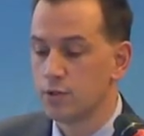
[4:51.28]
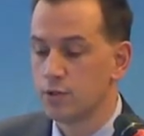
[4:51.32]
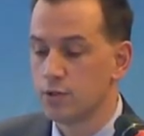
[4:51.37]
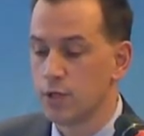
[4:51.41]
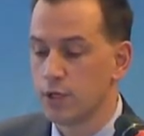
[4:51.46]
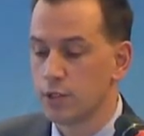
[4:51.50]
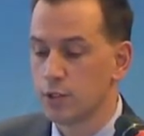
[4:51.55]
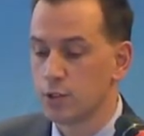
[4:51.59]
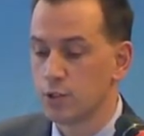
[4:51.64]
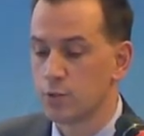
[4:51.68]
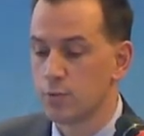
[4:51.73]

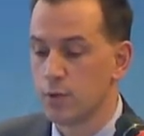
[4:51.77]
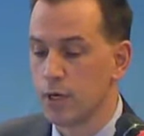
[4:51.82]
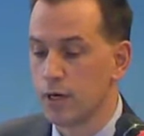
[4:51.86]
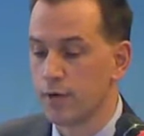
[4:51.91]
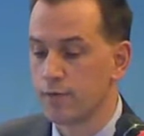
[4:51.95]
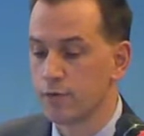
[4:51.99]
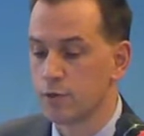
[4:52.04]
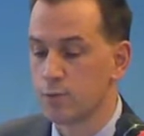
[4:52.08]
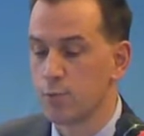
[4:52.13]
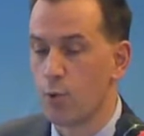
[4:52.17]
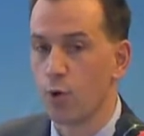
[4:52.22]
and
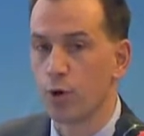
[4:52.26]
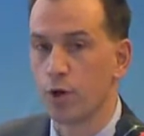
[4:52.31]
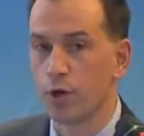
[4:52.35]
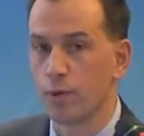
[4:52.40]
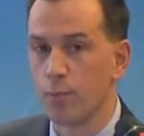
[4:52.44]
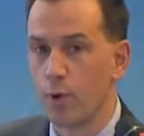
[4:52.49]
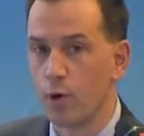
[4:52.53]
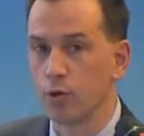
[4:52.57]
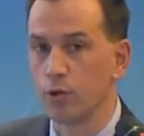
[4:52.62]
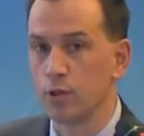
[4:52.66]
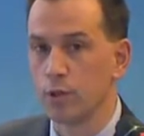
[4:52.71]
have spoken
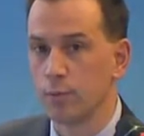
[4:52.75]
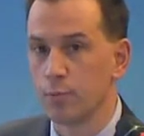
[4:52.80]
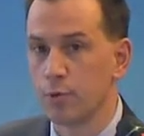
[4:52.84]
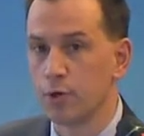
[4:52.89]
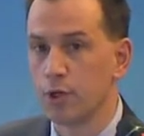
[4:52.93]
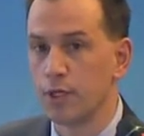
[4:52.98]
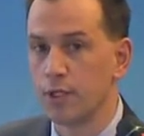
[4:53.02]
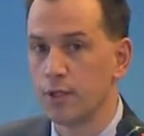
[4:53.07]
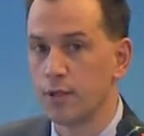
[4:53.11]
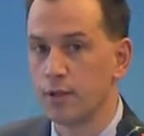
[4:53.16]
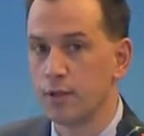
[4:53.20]
about
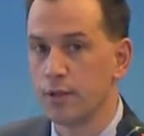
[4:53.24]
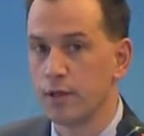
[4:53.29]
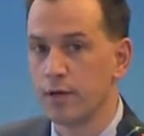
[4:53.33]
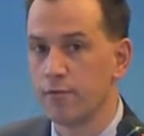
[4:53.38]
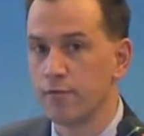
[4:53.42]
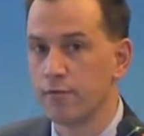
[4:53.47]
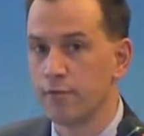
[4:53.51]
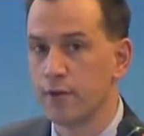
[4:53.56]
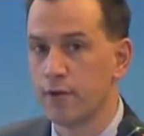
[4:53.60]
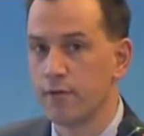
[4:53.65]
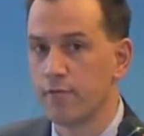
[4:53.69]
Liberty.
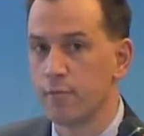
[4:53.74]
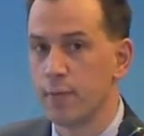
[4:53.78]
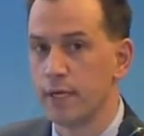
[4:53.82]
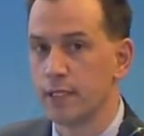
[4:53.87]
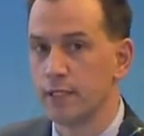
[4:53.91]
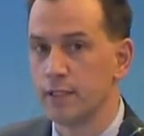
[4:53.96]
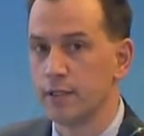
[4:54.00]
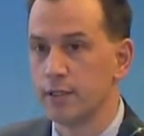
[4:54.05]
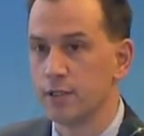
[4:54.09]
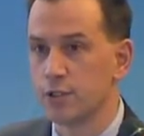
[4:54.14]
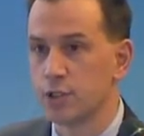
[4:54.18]
They've
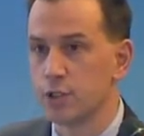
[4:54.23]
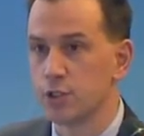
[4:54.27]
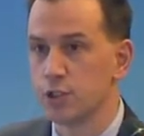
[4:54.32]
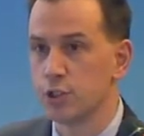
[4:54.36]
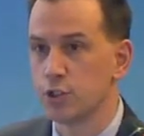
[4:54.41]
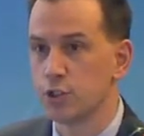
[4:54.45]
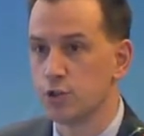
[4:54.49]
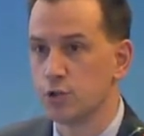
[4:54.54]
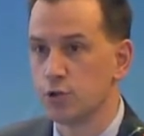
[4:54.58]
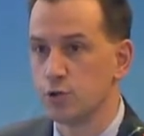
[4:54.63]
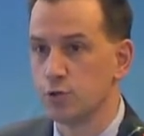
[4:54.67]
made the
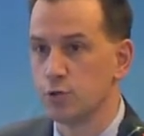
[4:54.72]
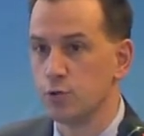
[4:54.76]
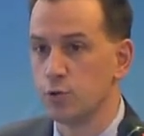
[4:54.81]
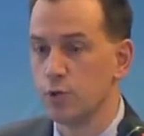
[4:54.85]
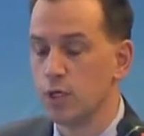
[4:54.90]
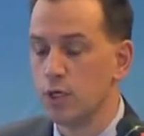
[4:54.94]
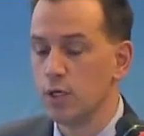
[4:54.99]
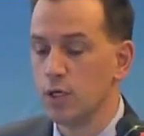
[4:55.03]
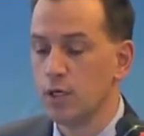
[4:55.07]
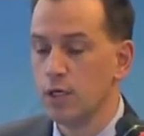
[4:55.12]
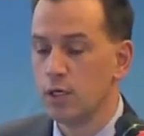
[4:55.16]
decision to
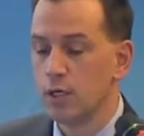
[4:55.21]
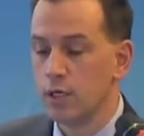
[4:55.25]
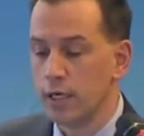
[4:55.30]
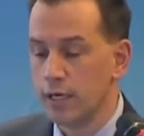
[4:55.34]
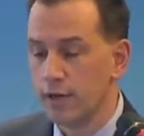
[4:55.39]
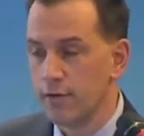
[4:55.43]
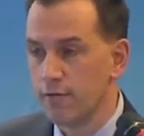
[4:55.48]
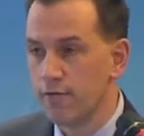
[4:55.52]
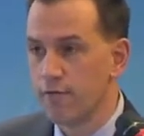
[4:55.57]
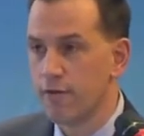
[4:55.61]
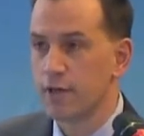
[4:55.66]

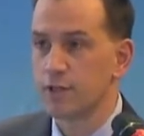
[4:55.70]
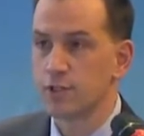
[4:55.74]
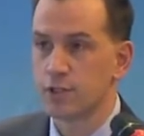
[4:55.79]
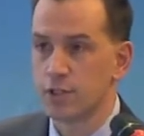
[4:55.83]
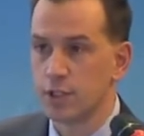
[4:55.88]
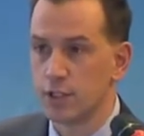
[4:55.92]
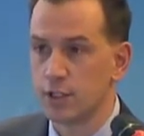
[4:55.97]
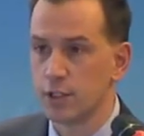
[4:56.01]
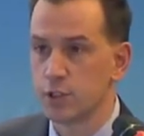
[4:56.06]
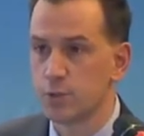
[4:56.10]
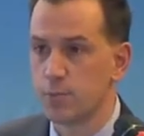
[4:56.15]
invest
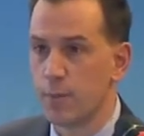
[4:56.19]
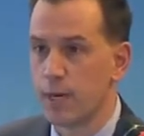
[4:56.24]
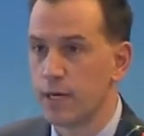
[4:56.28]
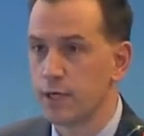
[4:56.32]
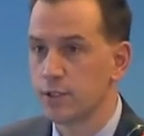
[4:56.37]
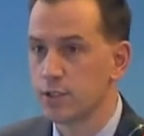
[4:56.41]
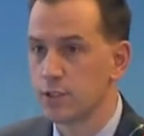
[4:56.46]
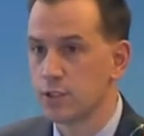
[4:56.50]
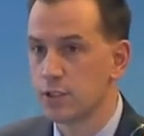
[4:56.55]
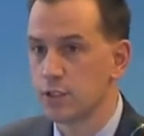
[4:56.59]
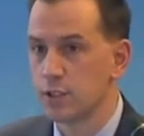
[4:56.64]
in the
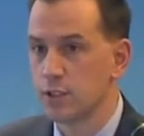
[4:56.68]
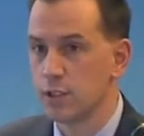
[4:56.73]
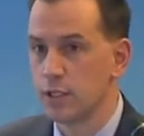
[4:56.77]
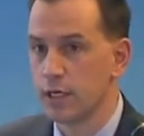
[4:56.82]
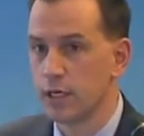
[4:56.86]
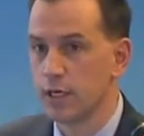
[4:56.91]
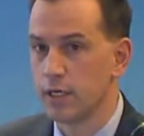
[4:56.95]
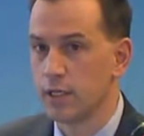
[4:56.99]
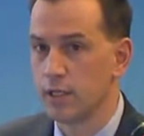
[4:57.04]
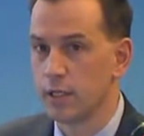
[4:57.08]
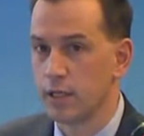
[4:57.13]
space.
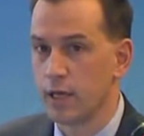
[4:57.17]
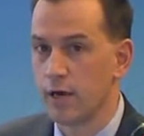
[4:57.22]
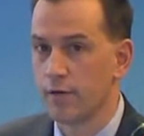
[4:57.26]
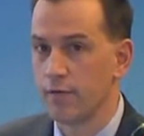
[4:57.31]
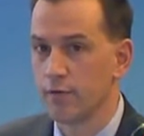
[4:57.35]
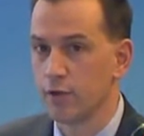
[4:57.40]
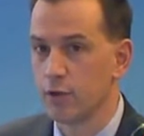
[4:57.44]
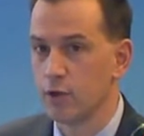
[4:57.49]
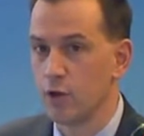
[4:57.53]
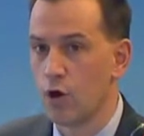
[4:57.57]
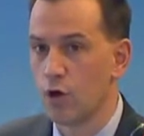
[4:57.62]
They
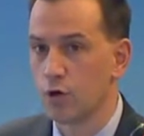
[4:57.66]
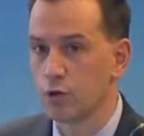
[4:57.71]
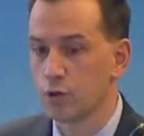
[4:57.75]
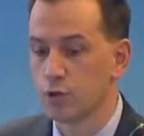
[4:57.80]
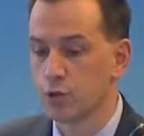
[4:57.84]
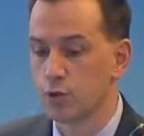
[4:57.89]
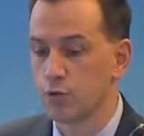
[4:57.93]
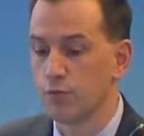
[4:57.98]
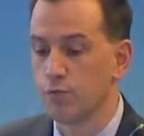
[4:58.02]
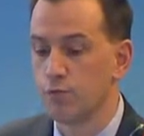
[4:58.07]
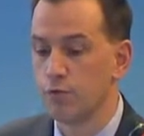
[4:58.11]
have a
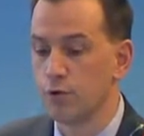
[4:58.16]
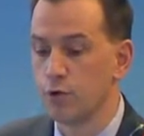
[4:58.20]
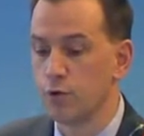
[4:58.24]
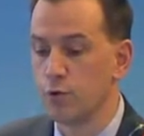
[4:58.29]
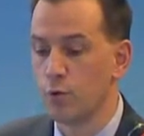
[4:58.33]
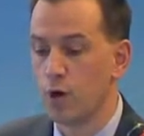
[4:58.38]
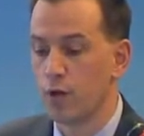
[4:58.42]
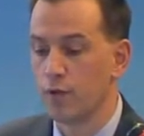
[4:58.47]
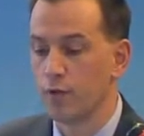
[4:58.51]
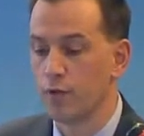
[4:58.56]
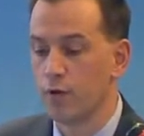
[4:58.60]
long-term
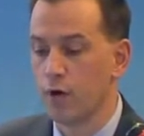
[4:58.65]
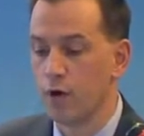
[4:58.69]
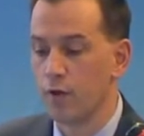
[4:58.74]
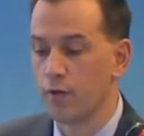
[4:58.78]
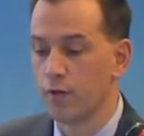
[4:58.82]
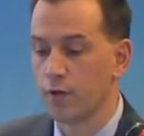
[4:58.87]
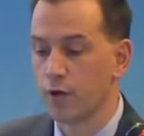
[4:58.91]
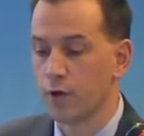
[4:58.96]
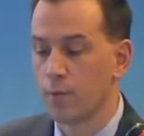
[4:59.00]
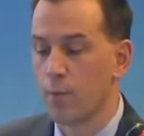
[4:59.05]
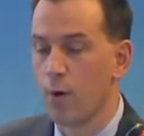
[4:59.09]
view
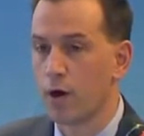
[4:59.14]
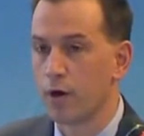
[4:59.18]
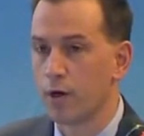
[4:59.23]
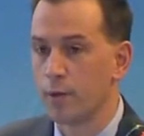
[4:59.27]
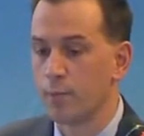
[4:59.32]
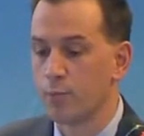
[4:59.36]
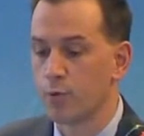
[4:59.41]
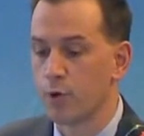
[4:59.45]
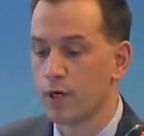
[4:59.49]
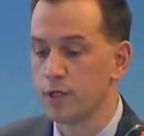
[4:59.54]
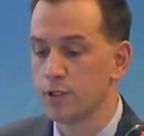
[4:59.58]
on the
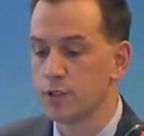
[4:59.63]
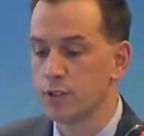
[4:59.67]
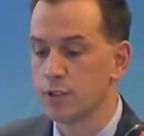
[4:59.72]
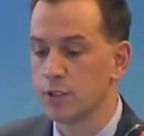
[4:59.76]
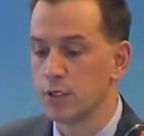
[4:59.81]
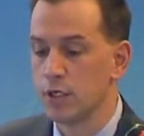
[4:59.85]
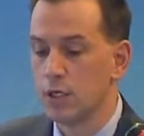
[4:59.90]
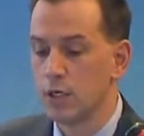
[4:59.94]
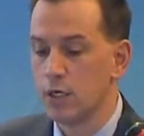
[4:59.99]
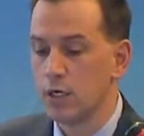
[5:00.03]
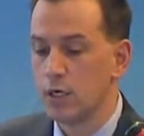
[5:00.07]
commodity
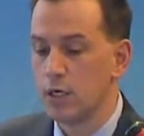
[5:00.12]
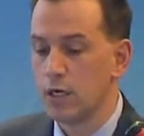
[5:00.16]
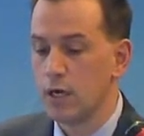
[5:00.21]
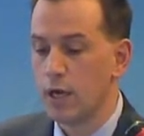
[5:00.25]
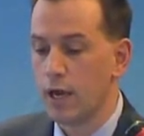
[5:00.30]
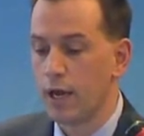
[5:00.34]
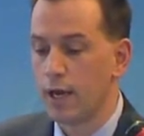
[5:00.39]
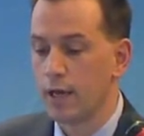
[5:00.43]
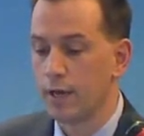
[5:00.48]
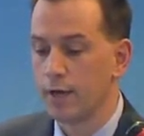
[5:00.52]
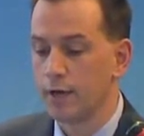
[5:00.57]
price,
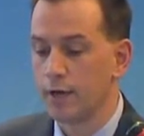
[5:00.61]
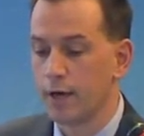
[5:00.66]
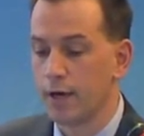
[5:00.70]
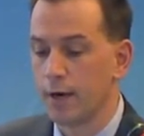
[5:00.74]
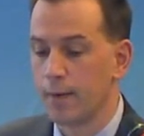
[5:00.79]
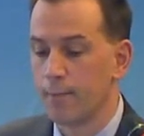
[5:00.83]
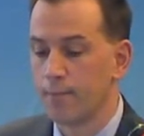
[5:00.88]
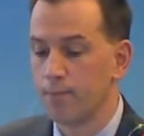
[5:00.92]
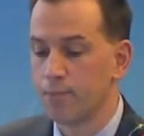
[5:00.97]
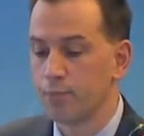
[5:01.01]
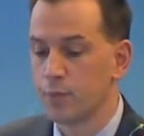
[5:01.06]
and
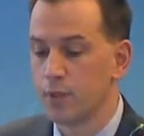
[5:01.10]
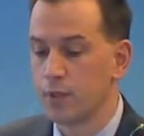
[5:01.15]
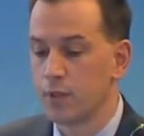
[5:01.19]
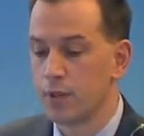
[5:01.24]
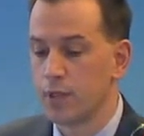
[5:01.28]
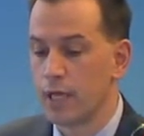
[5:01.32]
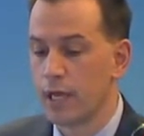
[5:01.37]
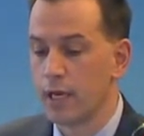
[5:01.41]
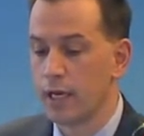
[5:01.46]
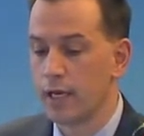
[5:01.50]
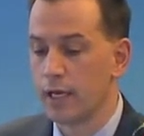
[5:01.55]

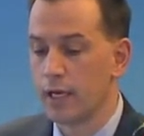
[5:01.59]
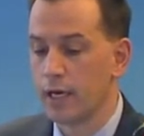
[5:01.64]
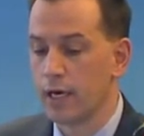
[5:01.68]
they